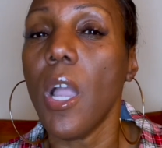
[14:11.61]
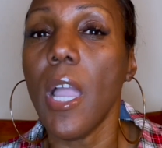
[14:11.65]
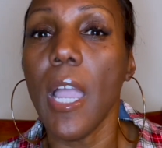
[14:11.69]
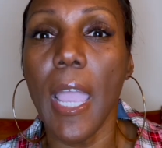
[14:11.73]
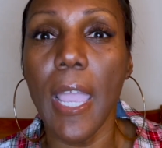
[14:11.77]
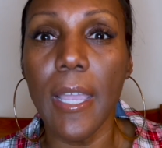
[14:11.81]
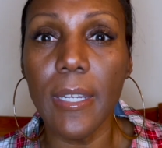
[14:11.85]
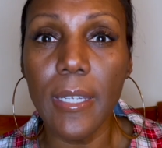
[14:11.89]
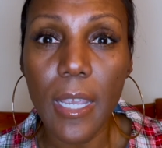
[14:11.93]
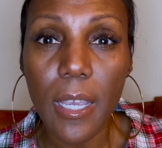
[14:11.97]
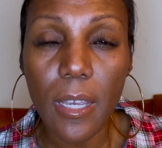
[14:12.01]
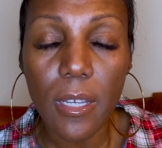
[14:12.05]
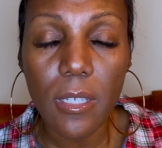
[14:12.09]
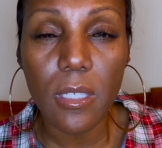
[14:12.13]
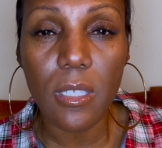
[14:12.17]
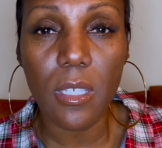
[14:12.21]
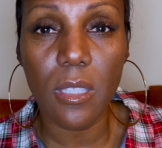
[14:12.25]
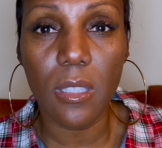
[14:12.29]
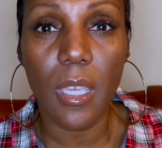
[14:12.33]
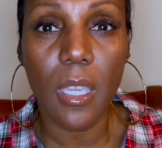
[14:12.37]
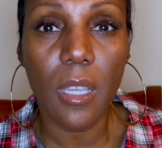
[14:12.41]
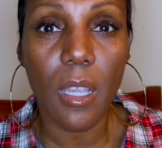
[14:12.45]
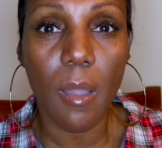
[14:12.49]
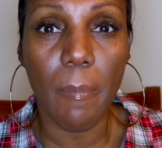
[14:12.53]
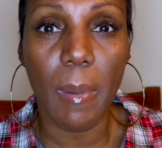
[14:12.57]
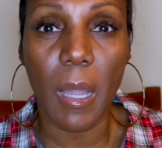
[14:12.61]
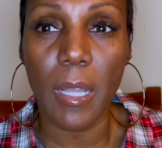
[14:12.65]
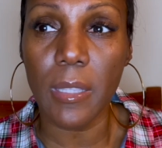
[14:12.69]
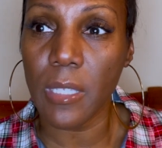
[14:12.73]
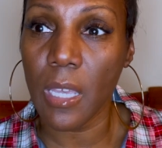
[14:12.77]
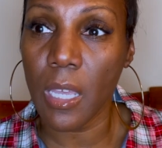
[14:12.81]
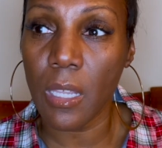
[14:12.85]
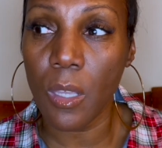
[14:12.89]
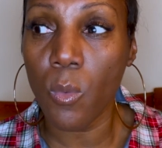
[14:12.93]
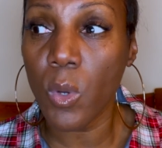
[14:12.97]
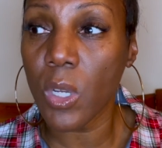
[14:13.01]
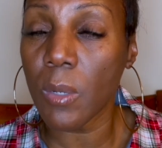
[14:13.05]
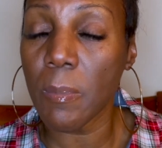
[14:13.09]
And here's the thing about
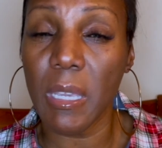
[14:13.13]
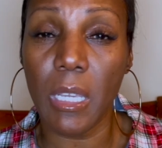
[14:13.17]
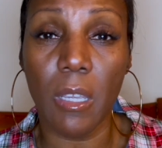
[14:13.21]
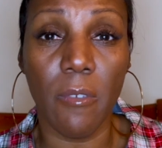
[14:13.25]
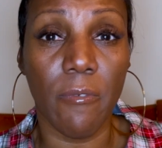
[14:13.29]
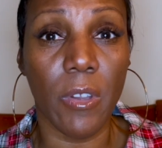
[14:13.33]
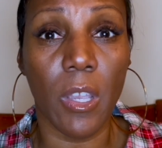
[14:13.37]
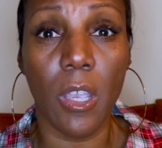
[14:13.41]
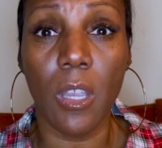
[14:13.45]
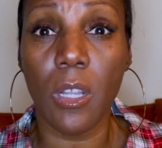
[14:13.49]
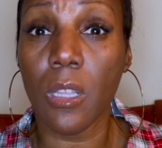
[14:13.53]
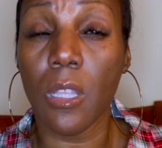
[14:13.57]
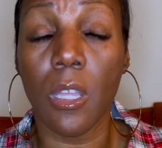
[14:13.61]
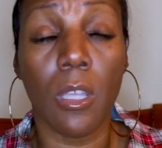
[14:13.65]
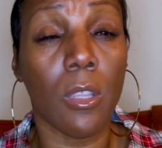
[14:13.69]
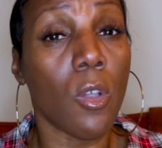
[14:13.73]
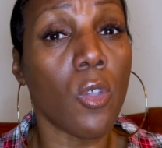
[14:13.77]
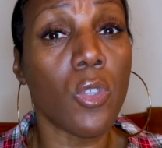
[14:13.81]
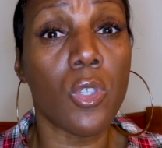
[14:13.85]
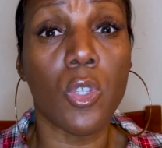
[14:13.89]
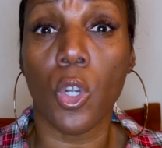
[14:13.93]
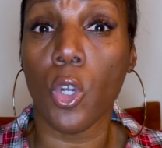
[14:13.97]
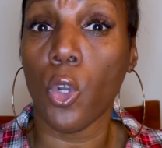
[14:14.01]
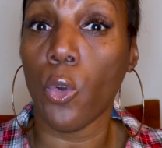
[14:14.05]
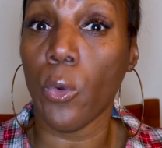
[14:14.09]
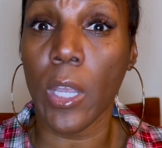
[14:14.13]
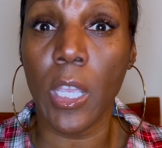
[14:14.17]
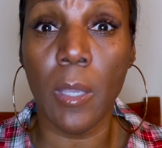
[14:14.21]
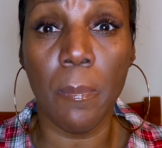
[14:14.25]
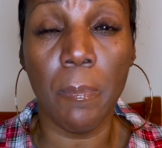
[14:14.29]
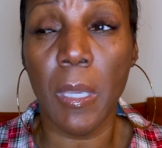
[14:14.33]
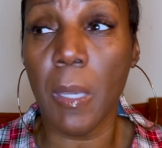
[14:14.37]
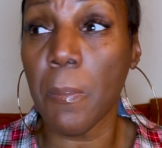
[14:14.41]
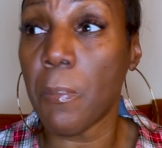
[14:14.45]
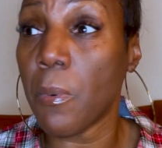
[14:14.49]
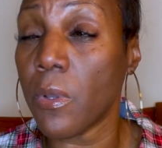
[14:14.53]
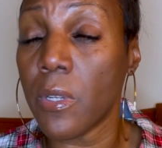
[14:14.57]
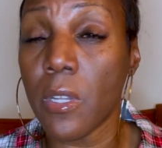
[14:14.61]
that. I want to make it very clear. Those are great
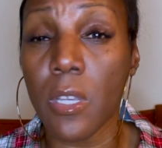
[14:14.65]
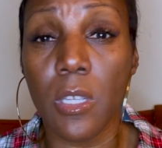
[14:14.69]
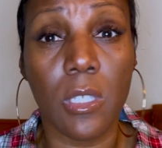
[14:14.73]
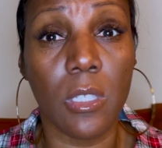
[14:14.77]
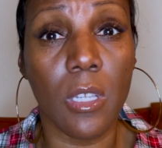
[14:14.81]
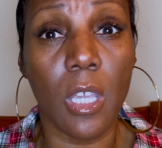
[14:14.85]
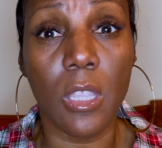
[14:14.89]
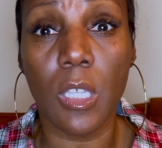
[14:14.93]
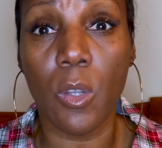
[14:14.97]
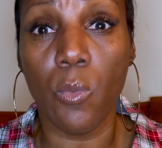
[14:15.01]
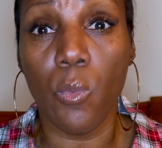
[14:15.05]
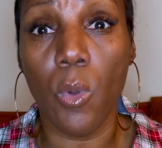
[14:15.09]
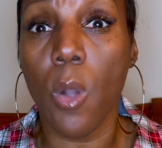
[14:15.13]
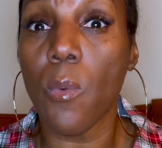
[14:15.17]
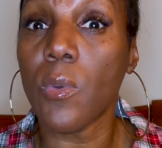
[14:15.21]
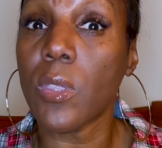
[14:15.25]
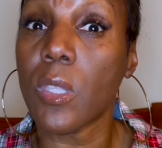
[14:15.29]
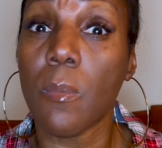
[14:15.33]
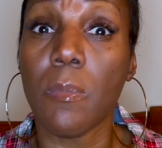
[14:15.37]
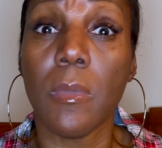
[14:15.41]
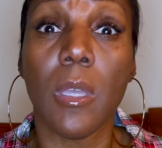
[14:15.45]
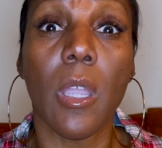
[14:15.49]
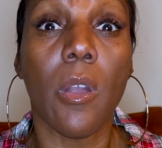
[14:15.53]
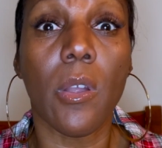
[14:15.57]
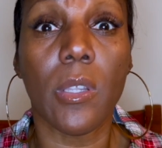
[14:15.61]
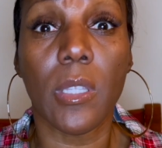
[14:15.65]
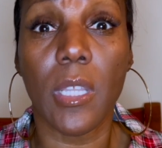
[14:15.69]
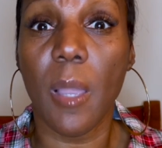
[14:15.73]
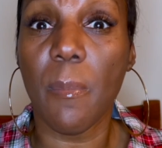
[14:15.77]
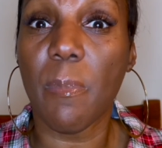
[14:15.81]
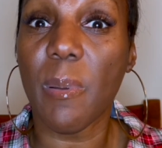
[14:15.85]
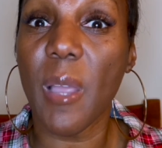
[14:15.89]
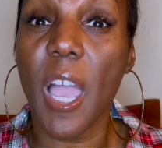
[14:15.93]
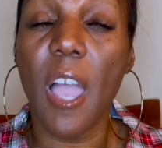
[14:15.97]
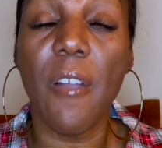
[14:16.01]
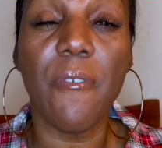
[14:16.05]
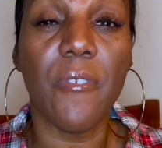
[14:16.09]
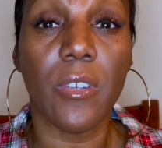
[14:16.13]
people and there's nothing wrong with them. They're on their
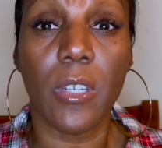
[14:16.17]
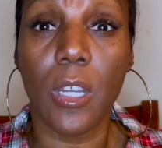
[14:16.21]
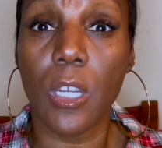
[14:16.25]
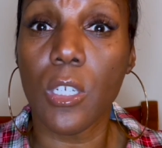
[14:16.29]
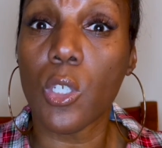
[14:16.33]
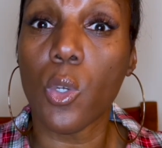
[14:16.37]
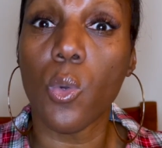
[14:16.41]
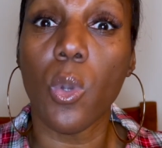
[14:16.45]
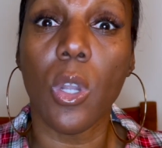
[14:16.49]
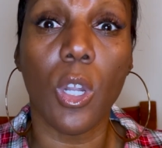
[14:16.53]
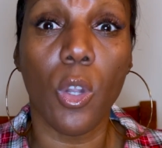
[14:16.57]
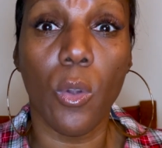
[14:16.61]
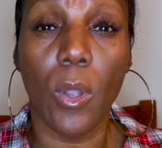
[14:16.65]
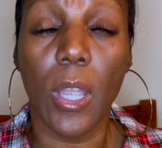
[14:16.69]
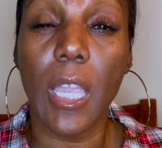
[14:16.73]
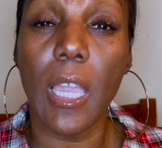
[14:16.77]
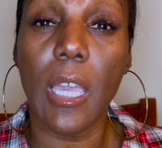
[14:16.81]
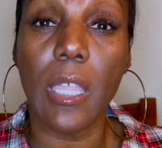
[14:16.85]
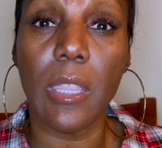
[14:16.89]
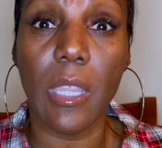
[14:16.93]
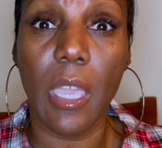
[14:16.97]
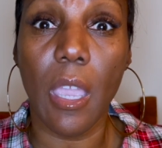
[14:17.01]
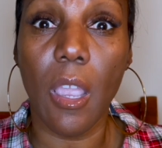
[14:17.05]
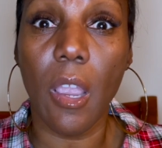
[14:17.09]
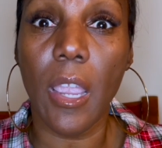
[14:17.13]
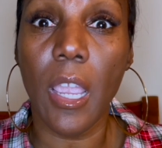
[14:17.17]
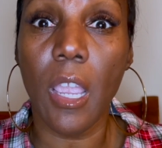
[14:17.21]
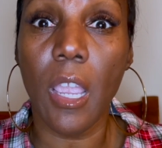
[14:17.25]
path and they're doing great in their